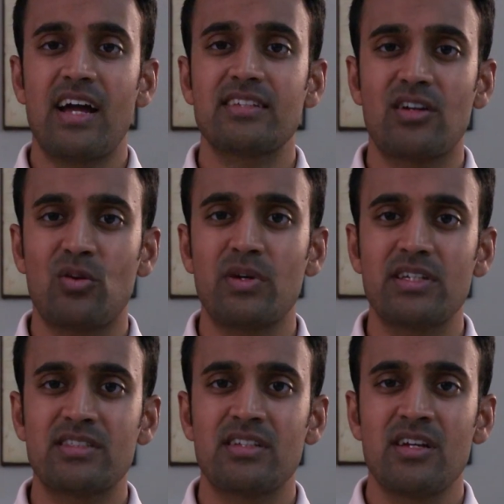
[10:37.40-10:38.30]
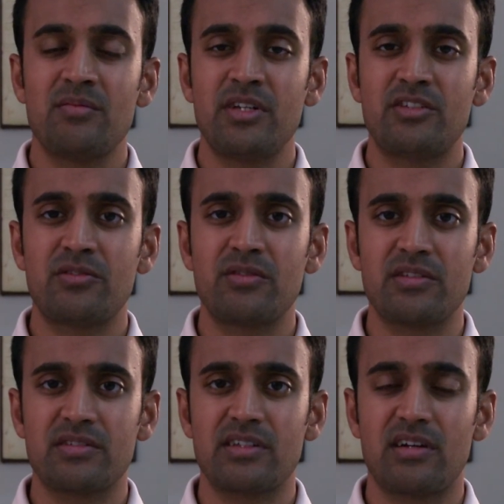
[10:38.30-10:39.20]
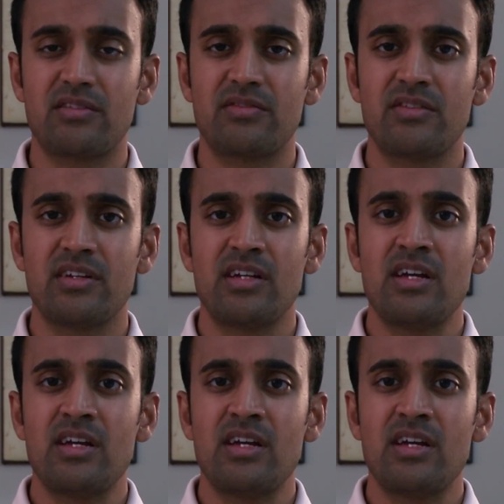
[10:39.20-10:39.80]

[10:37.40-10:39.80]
As always, be true to yourself.